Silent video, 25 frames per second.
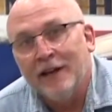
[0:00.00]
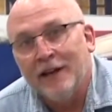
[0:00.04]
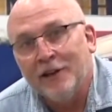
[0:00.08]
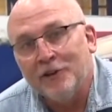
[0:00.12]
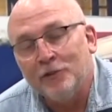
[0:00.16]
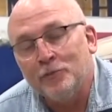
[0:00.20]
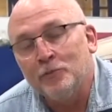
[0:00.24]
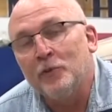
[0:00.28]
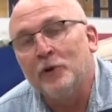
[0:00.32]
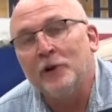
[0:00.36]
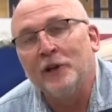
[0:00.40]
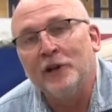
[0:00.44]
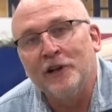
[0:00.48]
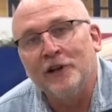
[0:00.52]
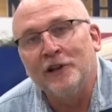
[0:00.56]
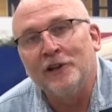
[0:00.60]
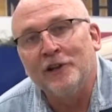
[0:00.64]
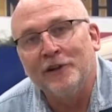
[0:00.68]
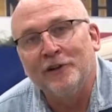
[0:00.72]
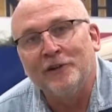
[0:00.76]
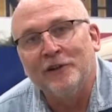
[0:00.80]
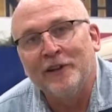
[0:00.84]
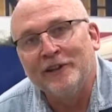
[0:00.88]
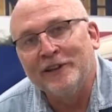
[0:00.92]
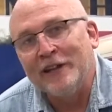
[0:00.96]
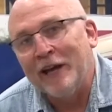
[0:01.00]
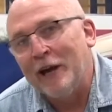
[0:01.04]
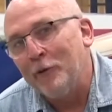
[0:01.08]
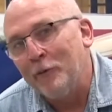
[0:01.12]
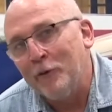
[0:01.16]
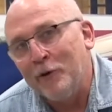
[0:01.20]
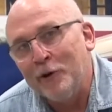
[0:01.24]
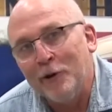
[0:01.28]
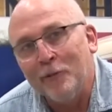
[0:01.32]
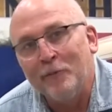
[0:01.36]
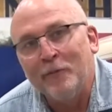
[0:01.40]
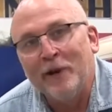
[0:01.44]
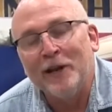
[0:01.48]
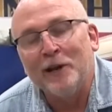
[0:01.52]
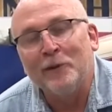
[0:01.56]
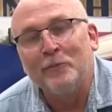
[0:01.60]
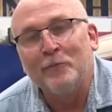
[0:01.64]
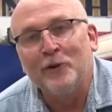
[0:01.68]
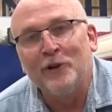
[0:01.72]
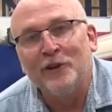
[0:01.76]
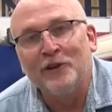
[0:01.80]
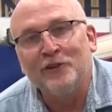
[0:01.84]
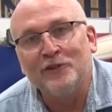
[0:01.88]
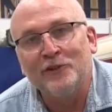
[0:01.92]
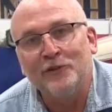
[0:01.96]
It's pretty clear that that wheel made a
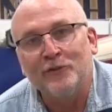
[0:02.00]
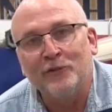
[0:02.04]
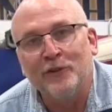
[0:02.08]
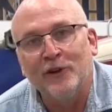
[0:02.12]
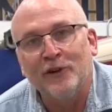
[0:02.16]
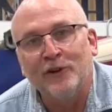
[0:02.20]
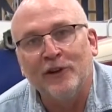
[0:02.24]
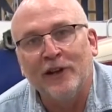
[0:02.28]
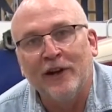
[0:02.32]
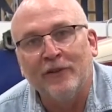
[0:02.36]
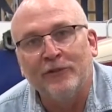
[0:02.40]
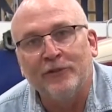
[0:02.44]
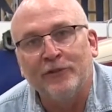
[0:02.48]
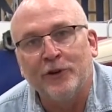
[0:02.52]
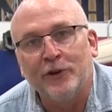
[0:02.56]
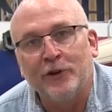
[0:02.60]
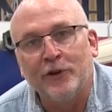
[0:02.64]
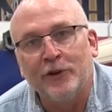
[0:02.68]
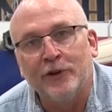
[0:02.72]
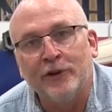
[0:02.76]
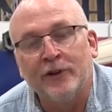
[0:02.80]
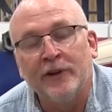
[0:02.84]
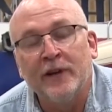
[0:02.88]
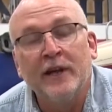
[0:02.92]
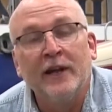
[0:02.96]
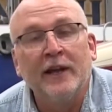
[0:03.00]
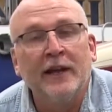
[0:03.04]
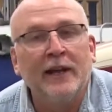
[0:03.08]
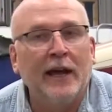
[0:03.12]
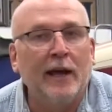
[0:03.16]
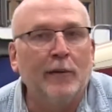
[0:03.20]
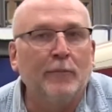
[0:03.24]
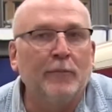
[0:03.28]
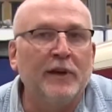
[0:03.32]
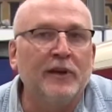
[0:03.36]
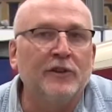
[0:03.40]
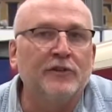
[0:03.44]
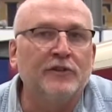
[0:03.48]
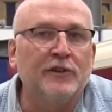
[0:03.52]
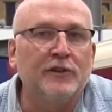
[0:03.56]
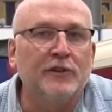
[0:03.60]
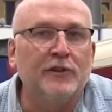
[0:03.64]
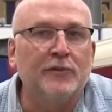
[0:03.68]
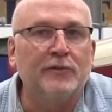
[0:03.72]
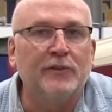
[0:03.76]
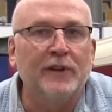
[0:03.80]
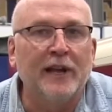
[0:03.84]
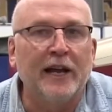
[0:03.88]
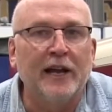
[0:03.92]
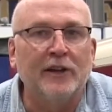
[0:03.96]
pretty severe left turn. That means that
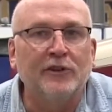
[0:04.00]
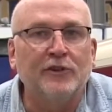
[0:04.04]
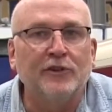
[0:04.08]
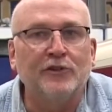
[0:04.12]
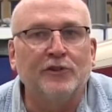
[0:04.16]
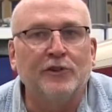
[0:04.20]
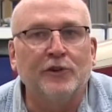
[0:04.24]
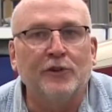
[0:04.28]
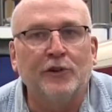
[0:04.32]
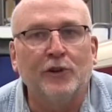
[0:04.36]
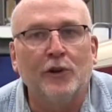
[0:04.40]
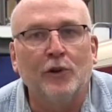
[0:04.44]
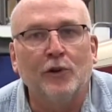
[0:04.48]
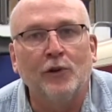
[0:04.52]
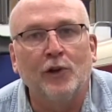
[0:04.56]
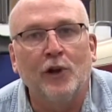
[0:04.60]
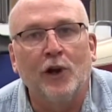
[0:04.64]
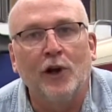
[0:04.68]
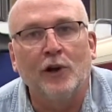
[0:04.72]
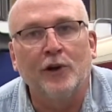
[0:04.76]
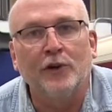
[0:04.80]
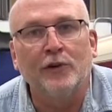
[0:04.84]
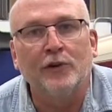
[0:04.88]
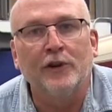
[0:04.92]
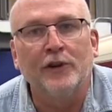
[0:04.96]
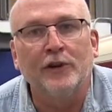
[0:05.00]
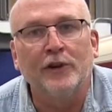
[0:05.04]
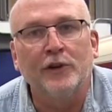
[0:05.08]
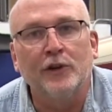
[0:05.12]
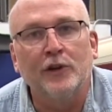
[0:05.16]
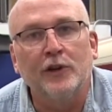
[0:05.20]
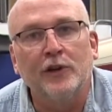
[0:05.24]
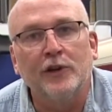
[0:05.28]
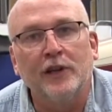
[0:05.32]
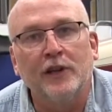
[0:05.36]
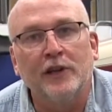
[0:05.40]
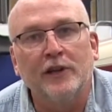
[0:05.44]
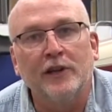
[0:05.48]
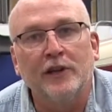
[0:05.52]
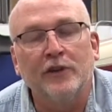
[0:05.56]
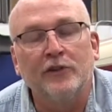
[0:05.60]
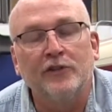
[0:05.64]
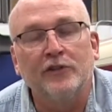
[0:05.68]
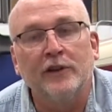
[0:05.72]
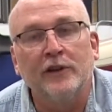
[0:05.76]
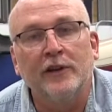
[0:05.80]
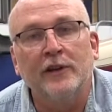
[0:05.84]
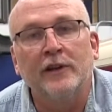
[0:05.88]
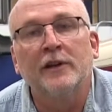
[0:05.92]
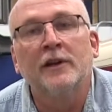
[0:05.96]
the flanges are no longer in good
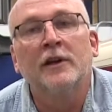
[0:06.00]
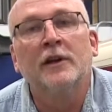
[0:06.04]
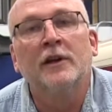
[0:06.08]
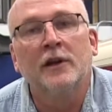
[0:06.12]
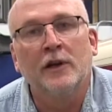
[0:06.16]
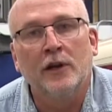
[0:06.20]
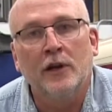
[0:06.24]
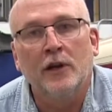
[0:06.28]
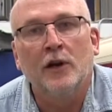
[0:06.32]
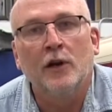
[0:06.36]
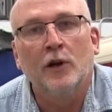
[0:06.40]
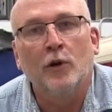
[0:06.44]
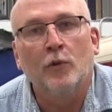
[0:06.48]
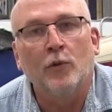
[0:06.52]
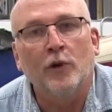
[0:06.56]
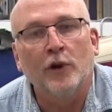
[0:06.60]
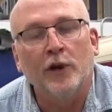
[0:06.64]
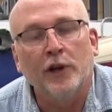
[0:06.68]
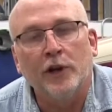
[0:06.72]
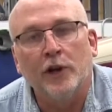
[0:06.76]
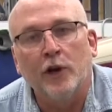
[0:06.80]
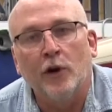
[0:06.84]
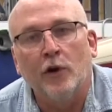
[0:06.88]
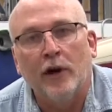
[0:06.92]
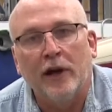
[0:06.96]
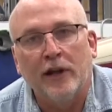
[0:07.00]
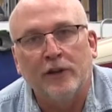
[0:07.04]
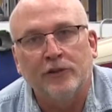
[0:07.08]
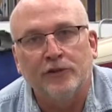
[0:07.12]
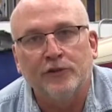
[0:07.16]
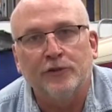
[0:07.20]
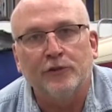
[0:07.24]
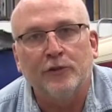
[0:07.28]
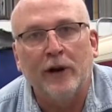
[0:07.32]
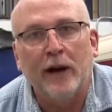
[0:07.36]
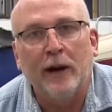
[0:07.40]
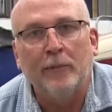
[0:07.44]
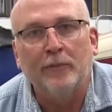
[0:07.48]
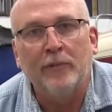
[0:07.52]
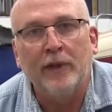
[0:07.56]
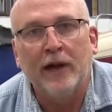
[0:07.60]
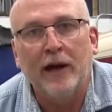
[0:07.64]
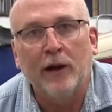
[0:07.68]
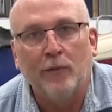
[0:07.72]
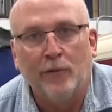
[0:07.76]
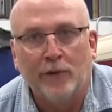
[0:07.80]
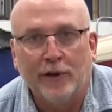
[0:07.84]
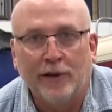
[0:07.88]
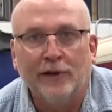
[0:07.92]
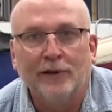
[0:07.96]
condition. We're going to go ahead and scrap
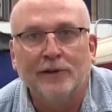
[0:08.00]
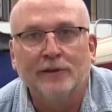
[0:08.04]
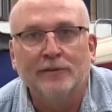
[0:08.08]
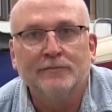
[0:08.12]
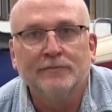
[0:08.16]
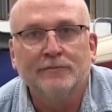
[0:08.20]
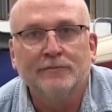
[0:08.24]
that wheel.